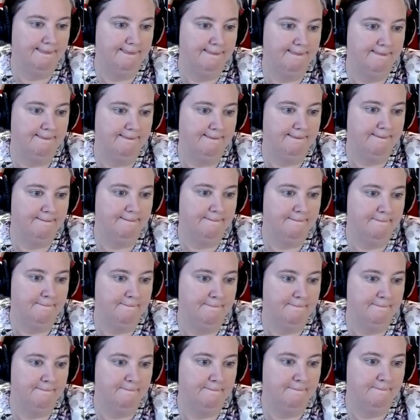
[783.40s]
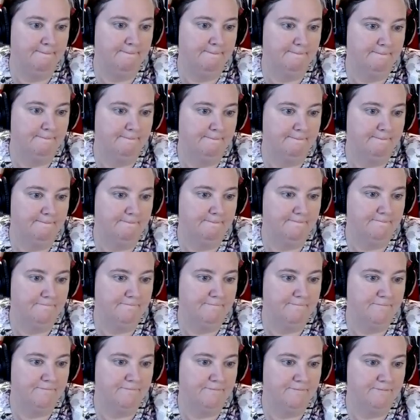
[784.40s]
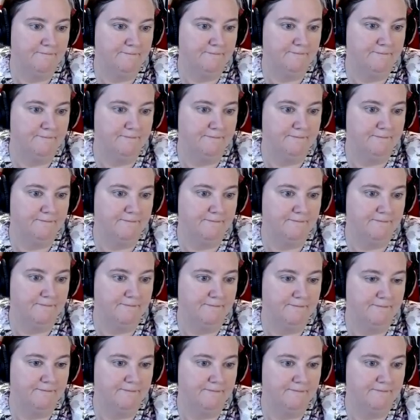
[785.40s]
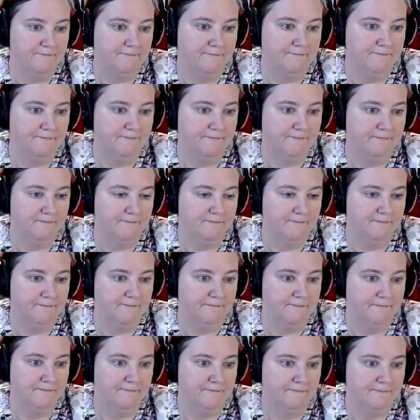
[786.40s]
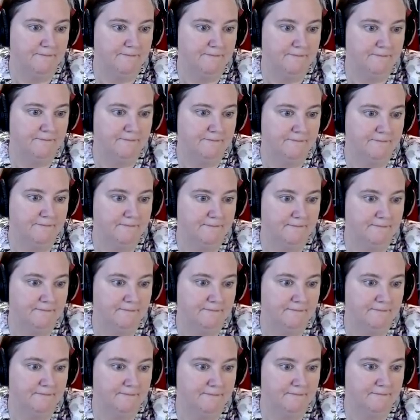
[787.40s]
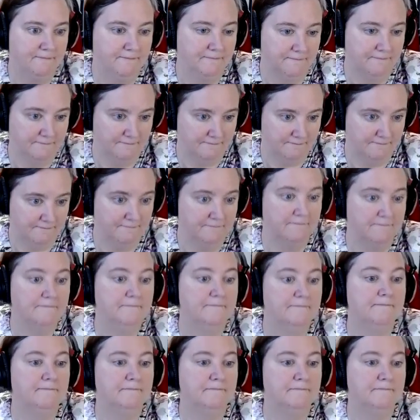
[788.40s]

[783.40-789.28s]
This person isn't speaking.